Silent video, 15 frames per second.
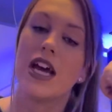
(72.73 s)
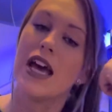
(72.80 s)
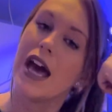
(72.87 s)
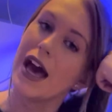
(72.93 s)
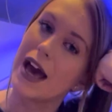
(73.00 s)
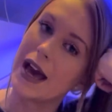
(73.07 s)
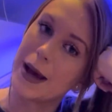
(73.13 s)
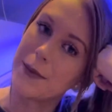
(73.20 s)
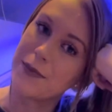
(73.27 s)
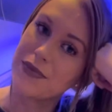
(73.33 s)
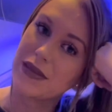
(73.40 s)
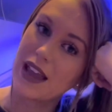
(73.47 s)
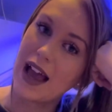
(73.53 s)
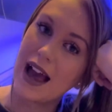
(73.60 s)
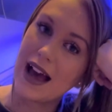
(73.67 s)

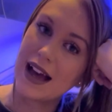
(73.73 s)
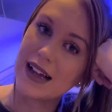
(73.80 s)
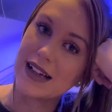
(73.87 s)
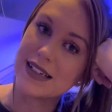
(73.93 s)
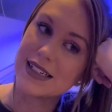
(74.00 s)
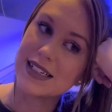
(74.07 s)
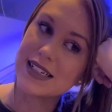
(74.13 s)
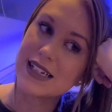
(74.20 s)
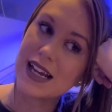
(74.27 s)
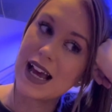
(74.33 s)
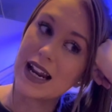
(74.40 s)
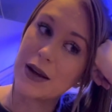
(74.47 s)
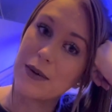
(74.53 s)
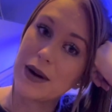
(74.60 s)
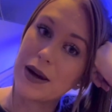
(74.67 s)
and
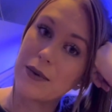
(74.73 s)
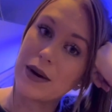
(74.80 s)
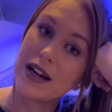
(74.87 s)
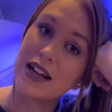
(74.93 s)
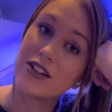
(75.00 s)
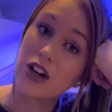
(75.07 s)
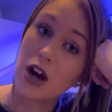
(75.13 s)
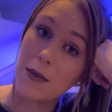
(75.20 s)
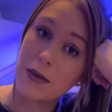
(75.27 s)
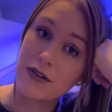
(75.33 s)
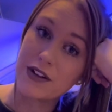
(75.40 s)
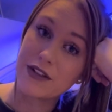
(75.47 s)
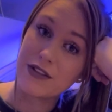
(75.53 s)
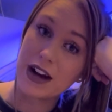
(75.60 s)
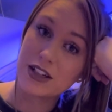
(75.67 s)
anyway, when I'd got my
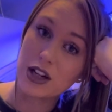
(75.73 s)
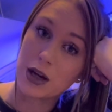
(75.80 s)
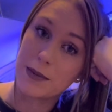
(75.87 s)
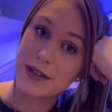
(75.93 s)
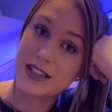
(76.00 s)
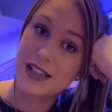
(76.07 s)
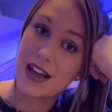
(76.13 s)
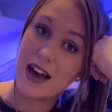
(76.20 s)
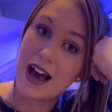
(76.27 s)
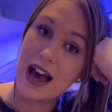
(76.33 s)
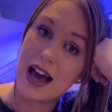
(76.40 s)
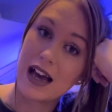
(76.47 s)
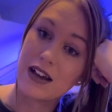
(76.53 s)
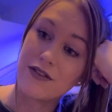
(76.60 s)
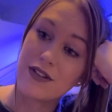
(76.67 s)
refractometer
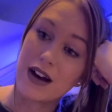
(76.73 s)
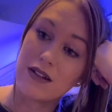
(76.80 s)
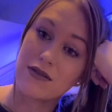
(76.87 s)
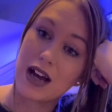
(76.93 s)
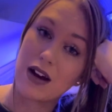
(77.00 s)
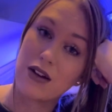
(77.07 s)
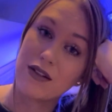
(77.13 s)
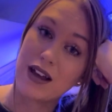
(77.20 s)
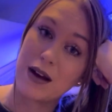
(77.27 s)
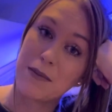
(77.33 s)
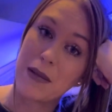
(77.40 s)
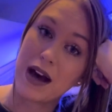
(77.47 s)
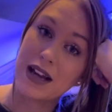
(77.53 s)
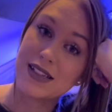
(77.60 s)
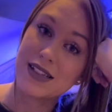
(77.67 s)
I found out that
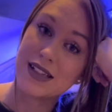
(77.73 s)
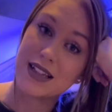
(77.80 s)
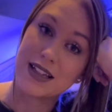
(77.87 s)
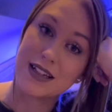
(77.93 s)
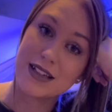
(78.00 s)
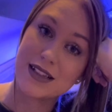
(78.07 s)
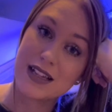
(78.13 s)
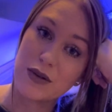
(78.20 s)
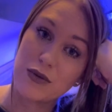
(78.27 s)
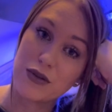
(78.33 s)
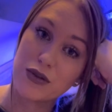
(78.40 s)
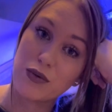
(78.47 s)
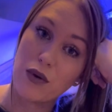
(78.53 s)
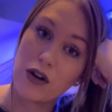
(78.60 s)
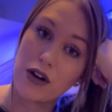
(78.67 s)
my salinity
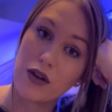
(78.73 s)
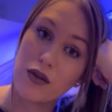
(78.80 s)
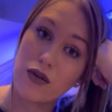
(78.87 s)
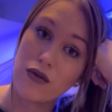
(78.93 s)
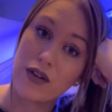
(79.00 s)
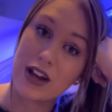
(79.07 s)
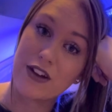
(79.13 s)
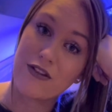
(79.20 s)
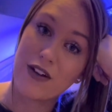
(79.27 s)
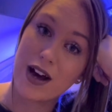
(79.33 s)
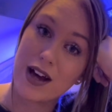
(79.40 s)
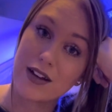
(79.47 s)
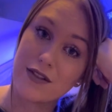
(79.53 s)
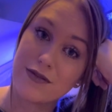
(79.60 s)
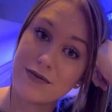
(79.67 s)
was
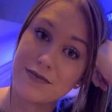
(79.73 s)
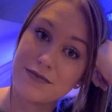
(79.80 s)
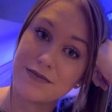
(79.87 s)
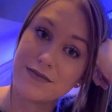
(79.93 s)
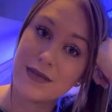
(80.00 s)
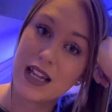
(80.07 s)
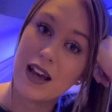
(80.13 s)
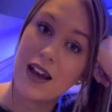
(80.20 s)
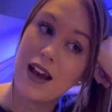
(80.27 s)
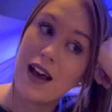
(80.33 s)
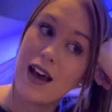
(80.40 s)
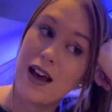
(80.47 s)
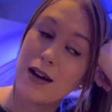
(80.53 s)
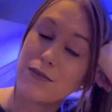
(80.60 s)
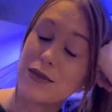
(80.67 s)
1035.
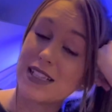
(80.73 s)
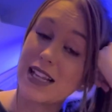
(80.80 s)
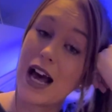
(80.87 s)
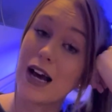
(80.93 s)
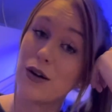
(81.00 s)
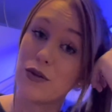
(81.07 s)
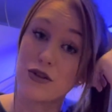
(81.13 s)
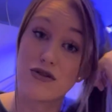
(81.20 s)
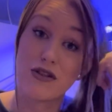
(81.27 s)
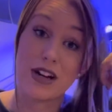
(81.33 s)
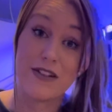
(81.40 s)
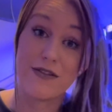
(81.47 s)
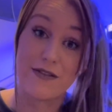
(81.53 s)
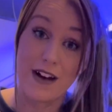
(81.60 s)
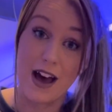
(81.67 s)
My tank was
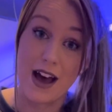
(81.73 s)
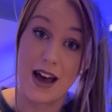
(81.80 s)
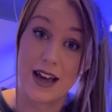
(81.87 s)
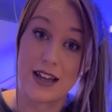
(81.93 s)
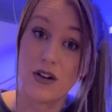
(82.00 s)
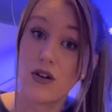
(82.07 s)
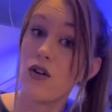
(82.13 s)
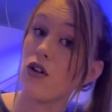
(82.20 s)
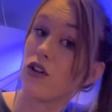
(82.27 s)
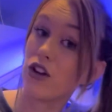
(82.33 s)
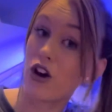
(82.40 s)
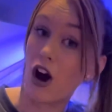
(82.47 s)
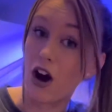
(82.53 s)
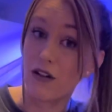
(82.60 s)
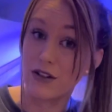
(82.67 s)
running fine, all the
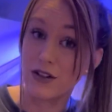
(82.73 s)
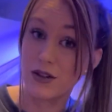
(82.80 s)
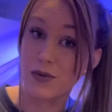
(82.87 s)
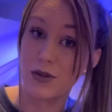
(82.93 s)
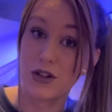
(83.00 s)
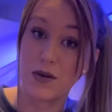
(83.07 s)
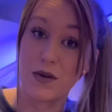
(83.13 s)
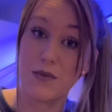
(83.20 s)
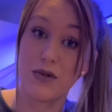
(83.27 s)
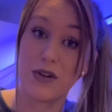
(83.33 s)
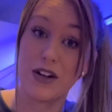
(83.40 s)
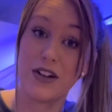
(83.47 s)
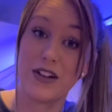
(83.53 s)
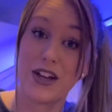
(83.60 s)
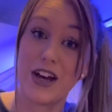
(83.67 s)
corals were doing
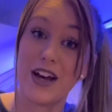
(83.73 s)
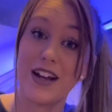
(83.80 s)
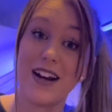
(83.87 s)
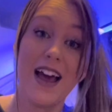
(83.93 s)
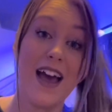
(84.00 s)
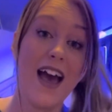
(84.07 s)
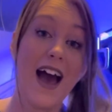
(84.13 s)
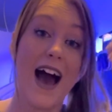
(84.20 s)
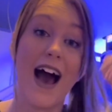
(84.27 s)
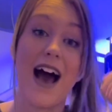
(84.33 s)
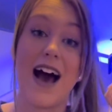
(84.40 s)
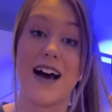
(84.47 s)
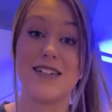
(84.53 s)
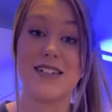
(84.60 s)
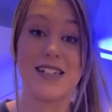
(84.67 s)
brilliant
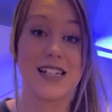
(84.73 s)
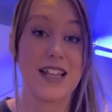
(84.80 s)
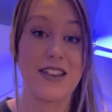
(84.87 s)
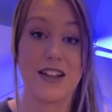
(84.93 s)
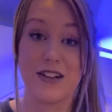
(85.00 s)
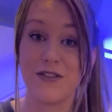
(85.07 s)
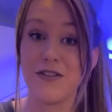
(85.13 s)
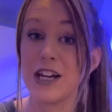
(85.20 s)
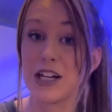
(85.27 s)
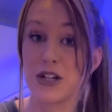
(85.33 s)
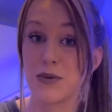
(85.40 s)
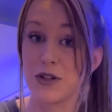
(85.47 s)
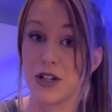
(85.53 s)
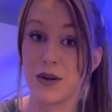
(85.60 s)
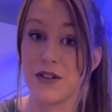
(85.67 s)
and the fish
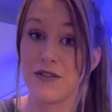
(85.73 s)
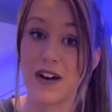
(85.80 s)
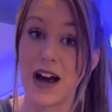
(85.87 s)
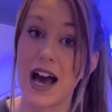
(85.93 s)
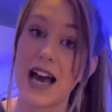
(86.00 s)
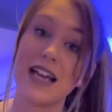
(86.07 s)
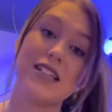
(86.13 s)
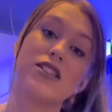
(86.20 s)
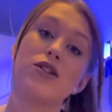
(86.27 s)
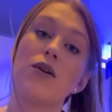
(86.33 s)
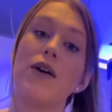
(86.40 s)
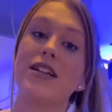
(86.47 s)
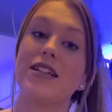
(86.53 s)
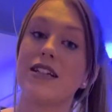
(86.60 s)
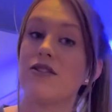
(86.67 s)
were doing fine, so
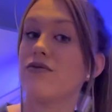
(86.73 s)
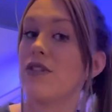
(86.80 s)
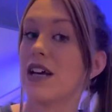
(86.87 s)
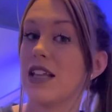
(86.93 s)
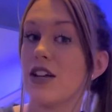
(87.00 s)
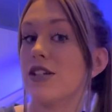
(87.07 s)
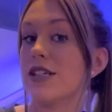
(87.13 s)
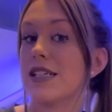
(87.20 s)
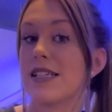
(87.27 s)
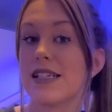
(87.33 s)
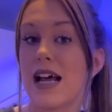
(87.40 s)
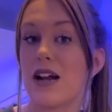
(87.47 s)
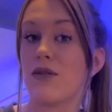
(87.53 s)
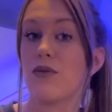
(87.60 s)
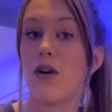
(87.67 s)
I didn't really
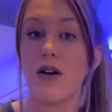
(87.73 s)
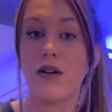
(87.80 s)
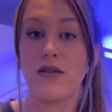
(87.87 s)
understand what,